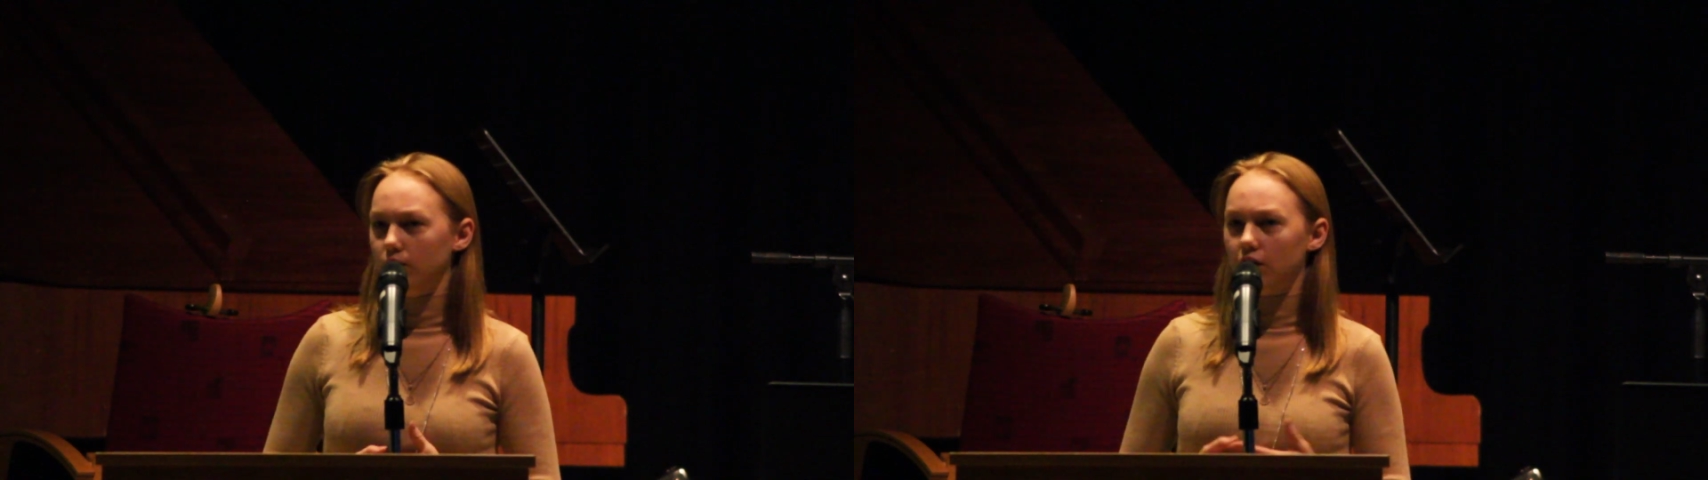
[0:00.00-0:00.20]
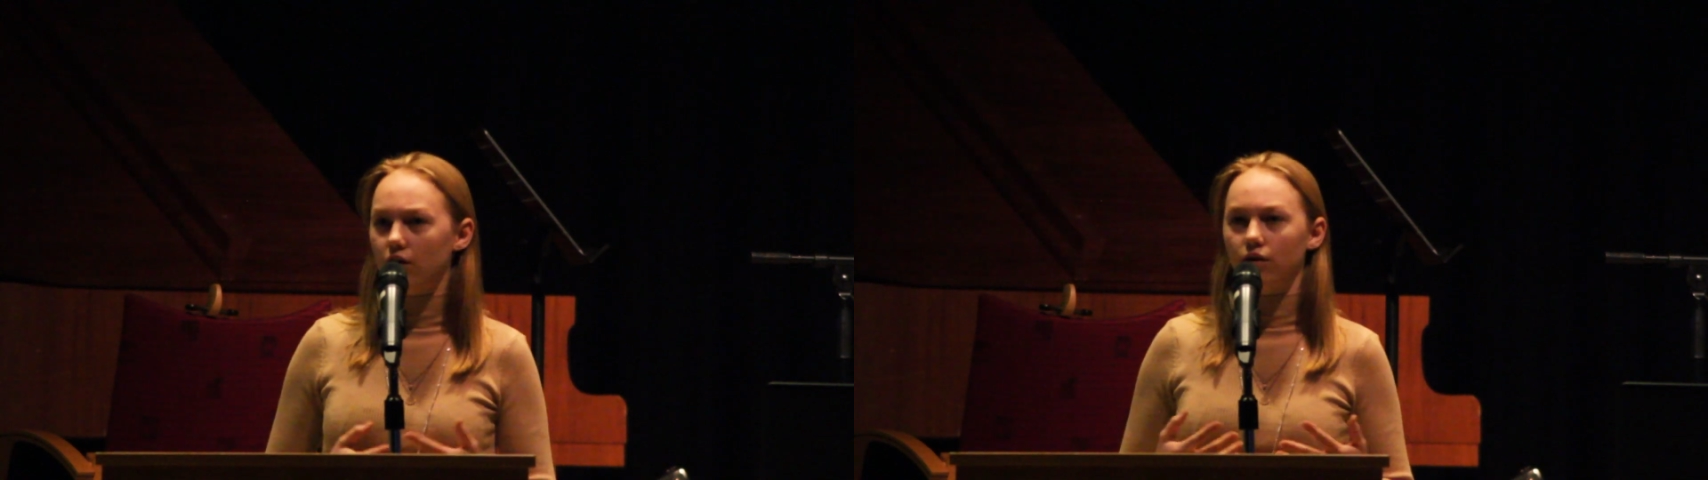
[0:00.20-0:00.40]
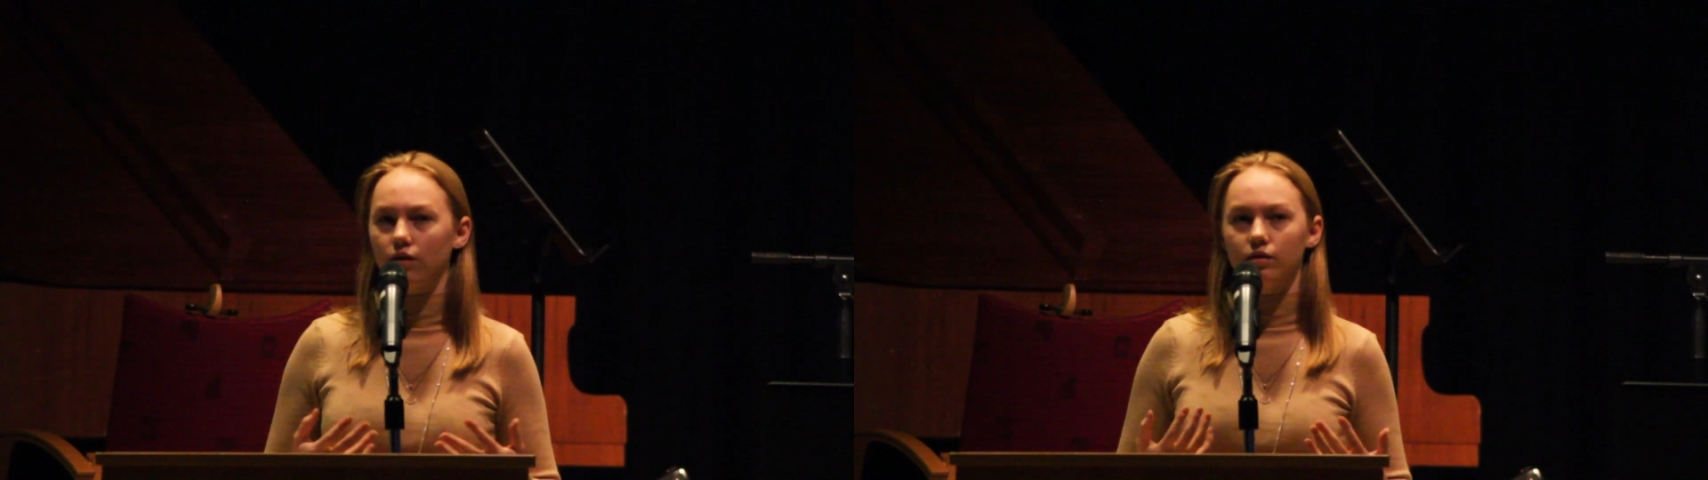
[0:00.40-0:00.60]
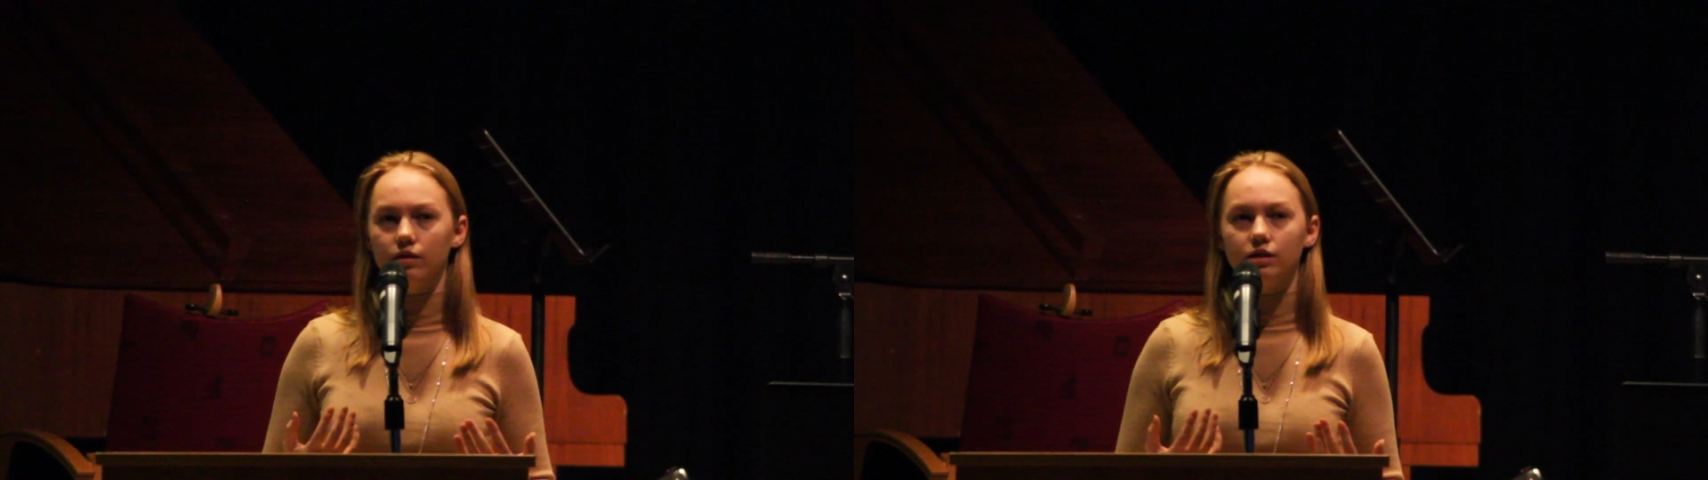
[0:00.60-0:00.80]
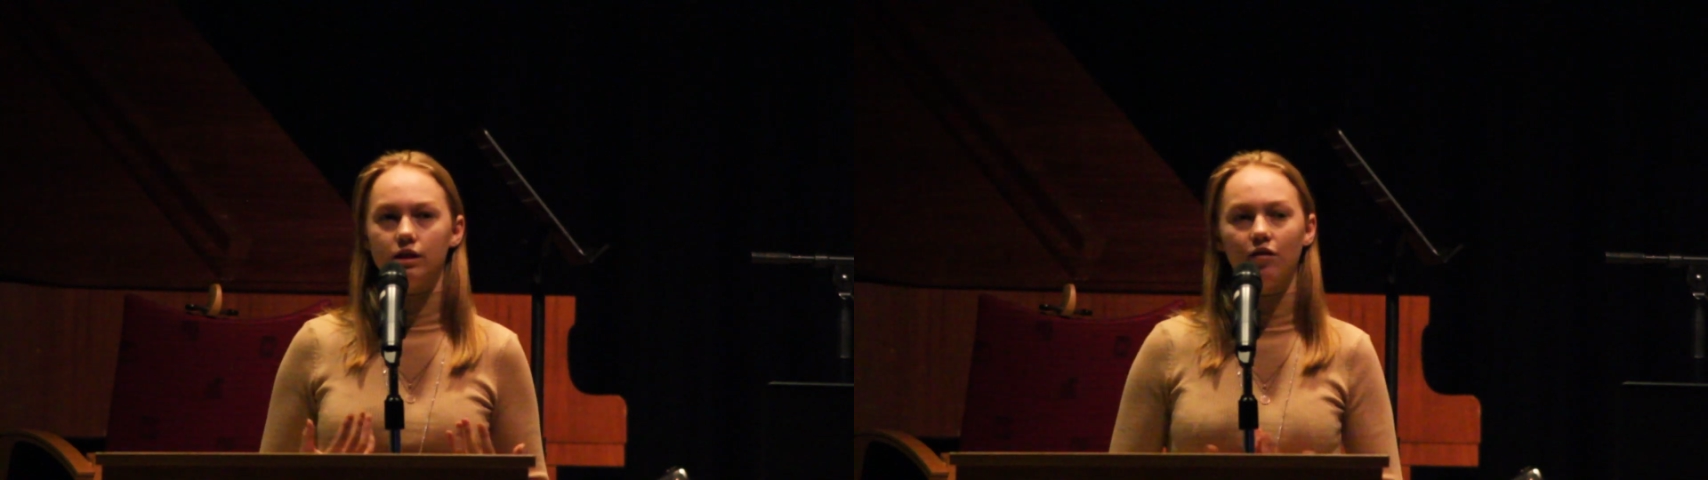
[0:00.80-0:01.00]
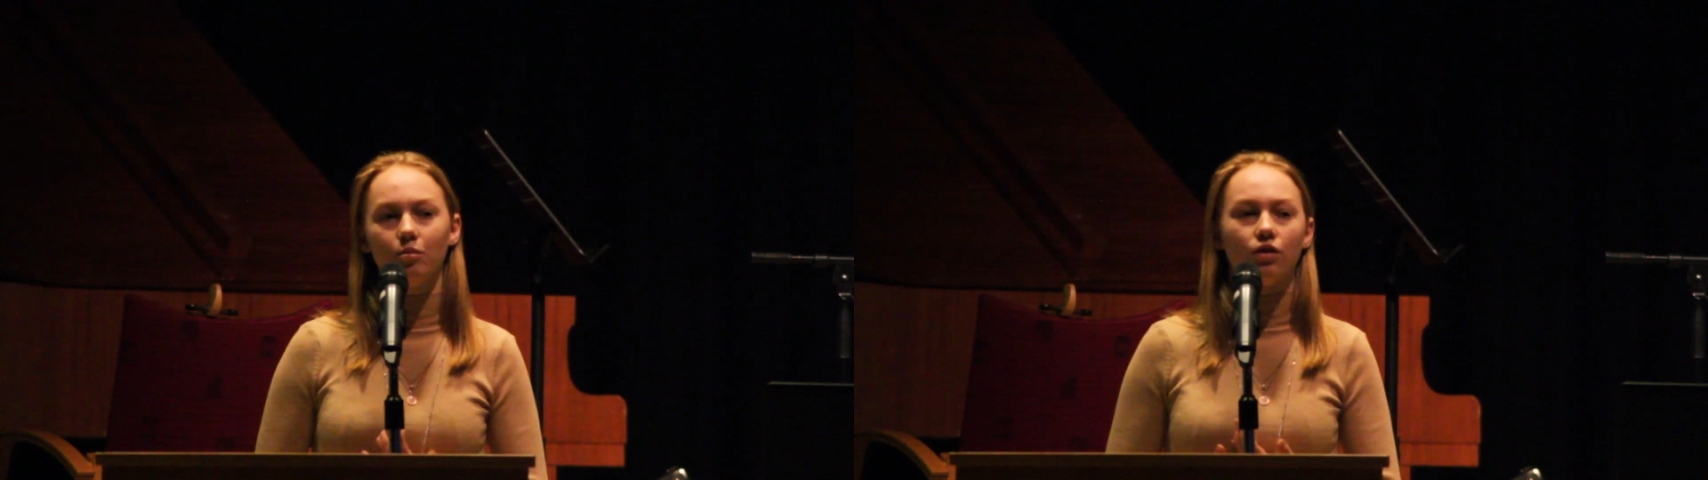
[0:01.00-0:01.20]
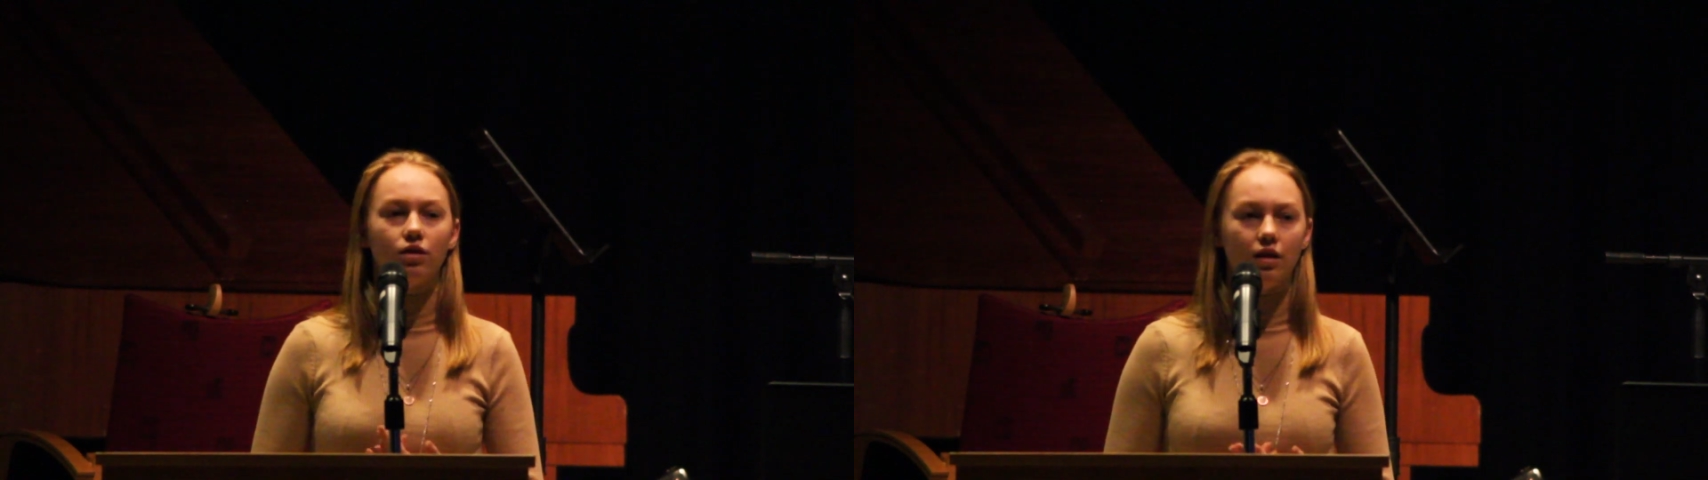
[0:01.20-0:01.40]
There are several more